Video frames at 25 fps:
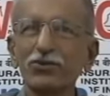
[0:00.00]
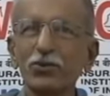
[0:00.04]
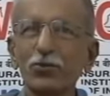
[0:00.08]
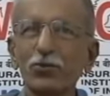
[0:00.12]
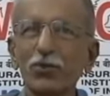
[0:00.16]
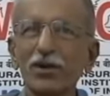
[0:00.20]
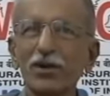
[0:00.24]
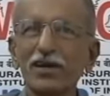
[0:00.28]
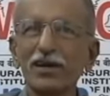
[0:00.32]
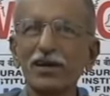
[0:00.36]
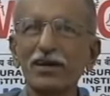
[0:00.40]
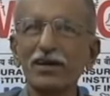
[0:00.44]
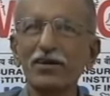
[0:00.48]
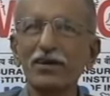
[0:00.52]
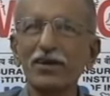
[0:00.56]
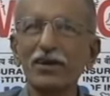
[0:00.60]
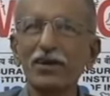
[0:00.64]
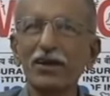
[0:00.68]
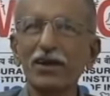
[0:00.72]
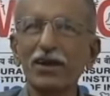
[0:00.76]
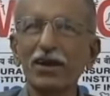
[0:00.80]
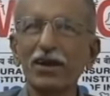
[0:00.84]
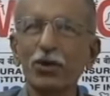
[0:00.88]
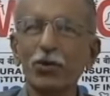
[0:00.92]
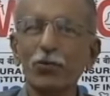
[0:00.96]

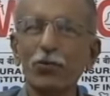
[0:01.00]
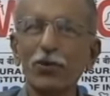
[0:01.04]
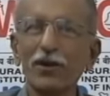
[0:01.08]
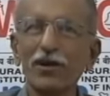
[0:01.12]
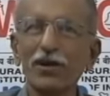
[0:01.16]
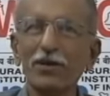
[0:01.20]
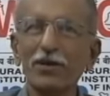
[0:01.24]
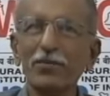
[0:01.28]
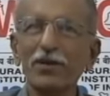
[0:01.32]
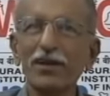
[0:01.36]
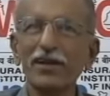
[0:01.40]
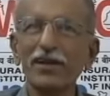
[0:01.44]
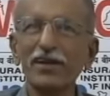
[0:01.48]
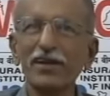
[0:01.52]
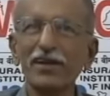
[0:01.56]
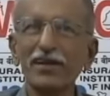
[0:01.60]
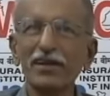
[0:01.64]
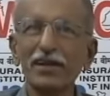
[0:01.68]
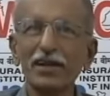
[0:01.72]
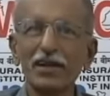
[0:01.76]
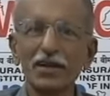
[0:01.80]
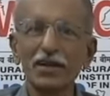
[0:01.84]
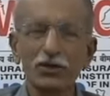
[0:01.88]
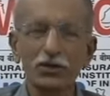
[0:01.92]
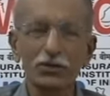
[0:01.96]
opened up in the
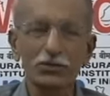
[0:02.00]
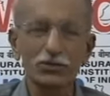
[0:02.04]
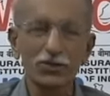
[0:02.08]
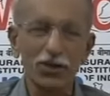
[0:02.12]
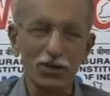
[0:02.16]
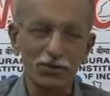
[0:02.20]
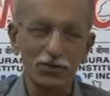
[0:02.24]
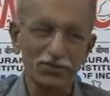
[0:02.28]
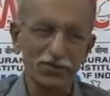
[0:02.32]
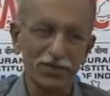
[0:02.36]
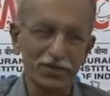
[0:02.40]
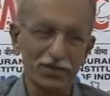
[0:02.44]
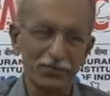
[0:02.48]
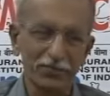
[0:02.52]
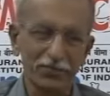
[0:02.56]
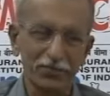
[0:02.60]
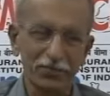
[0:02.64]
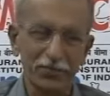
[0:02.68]
year 2000.